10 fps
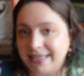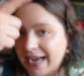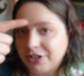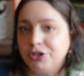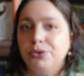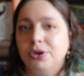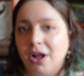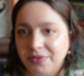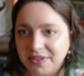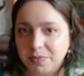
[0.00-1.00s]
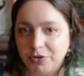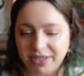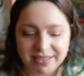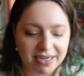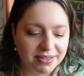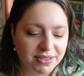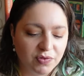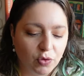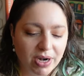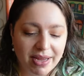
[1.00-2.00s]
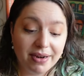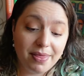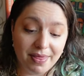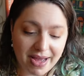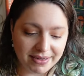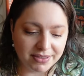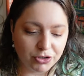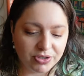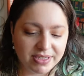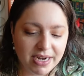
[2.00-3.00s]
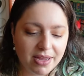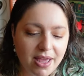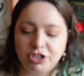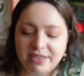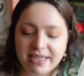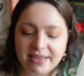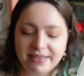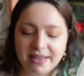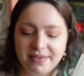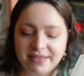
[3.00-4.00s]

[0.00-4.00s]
tattooed on this priestess's forehead. That is interesting. She says that